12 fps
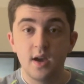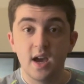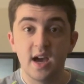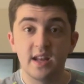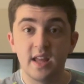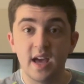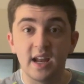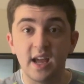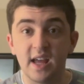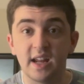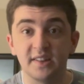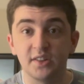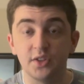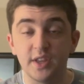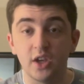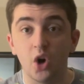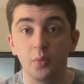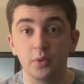And and I, and I still
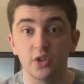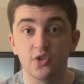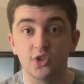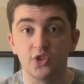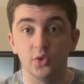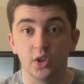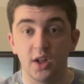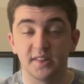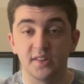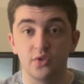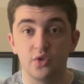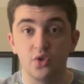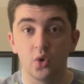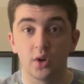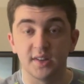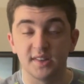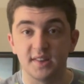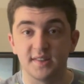think Home Alone Two: Lost in New
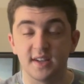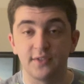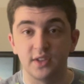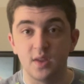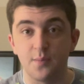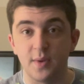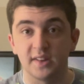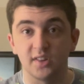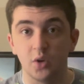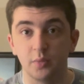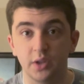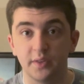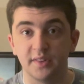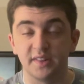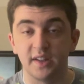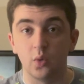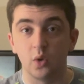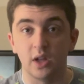York is is definitely the best Home Alone
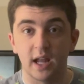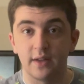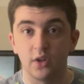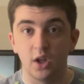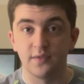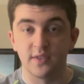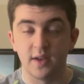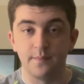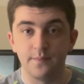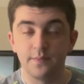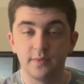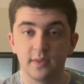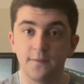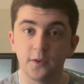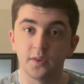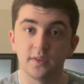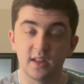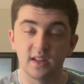sequel out of all of them. The
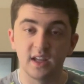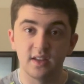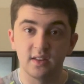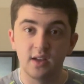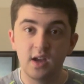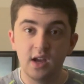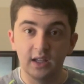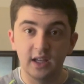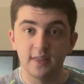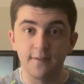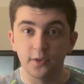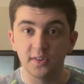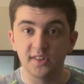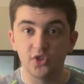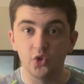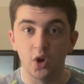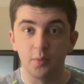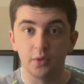first like like the first
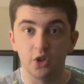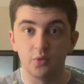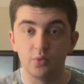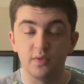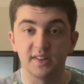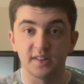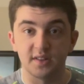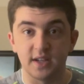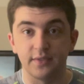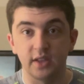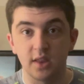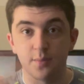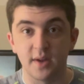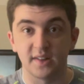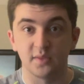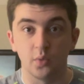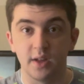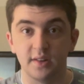two Home Alone movies are definitely the
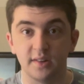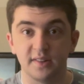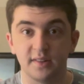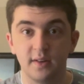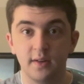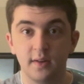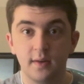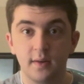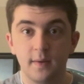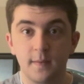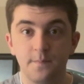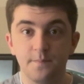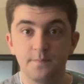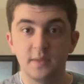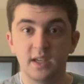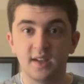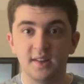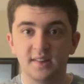best ones
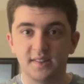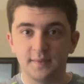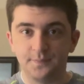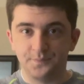because